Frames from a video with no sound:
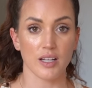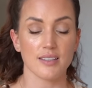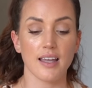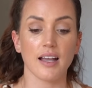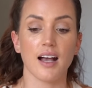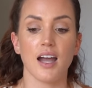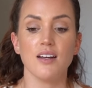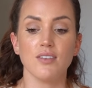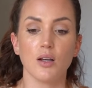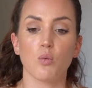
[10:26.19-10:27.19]
It's like kind
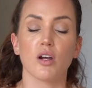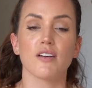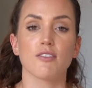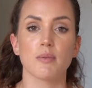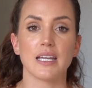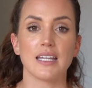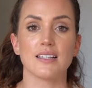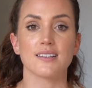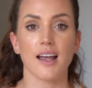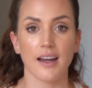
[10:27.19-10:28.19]
of like working from the
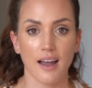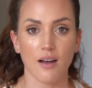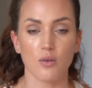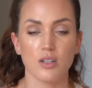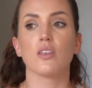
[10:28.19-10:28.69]
inside out.